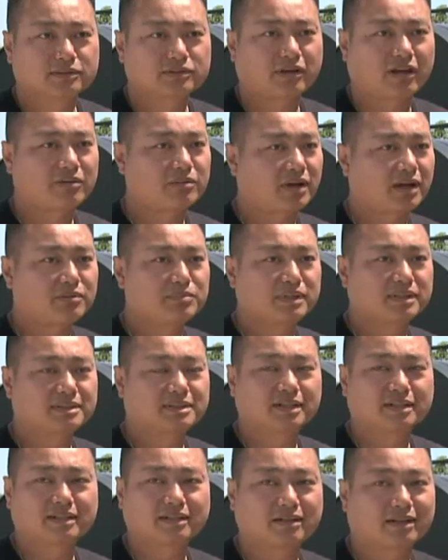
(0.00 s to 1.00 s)
So I, I've been
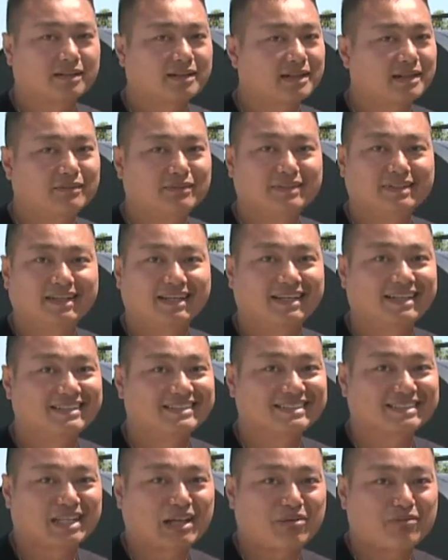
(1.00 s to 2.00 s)
cooking on it every day,
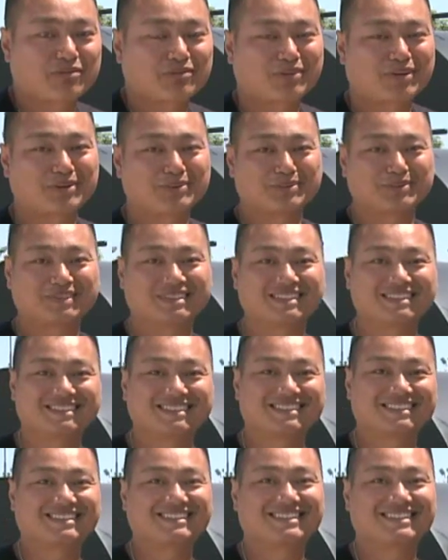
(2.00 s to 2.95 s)
just having fun with it.